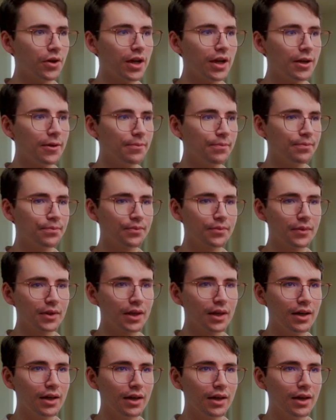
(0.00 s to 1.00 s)
create.
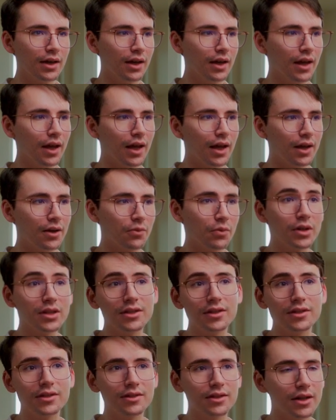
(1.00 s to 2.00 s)
And
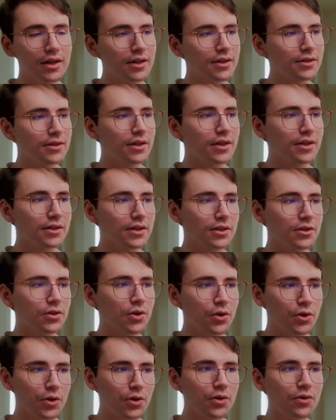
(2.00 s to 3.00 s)
what this does is it
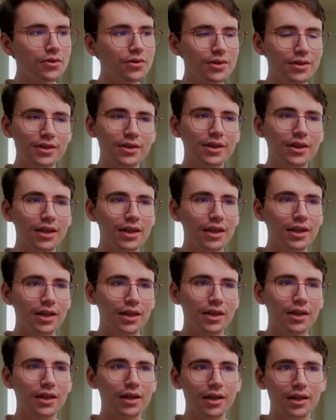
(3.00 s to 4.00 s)
turns
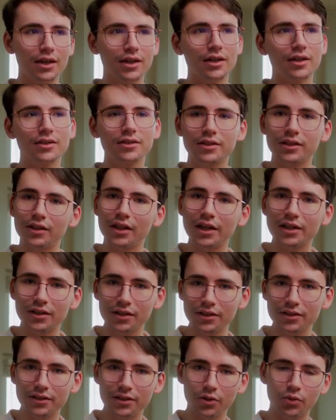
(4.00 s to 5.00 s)
the
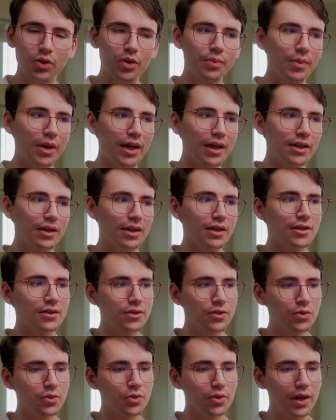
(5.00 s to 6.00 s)
select list that we made
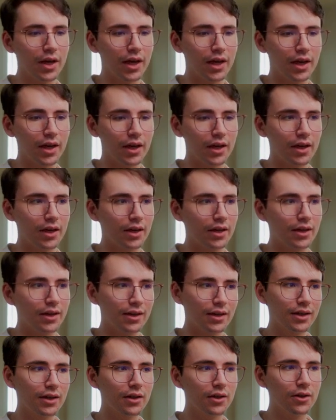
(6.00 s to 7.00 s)
into a
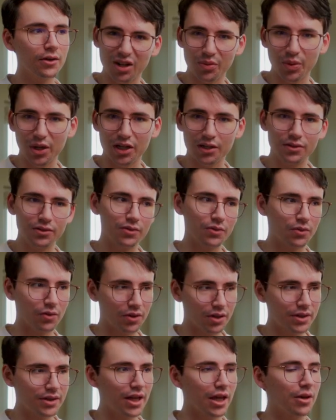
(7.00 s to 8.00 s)
database
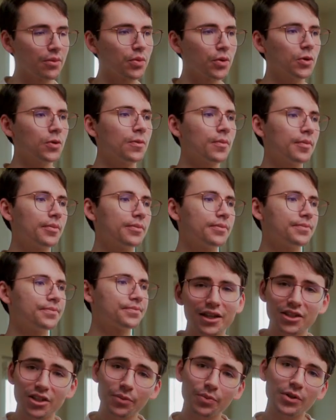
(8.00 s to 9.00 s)
or a table.
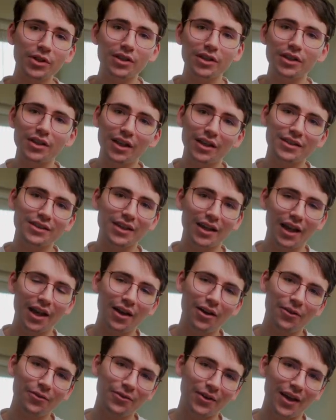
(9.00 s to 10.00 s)
I typically like to
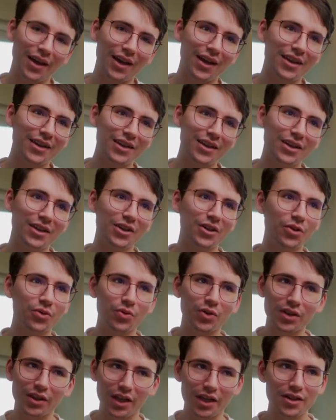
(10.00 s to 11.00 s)
have any
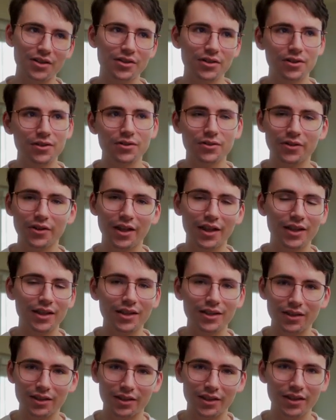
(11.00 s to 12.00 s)
relations or
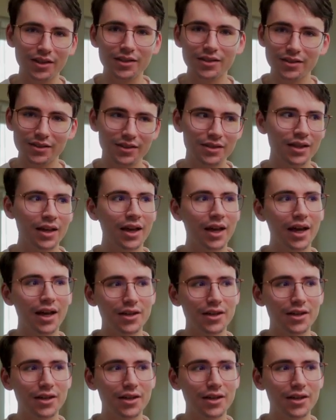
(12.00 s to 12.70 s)
any lists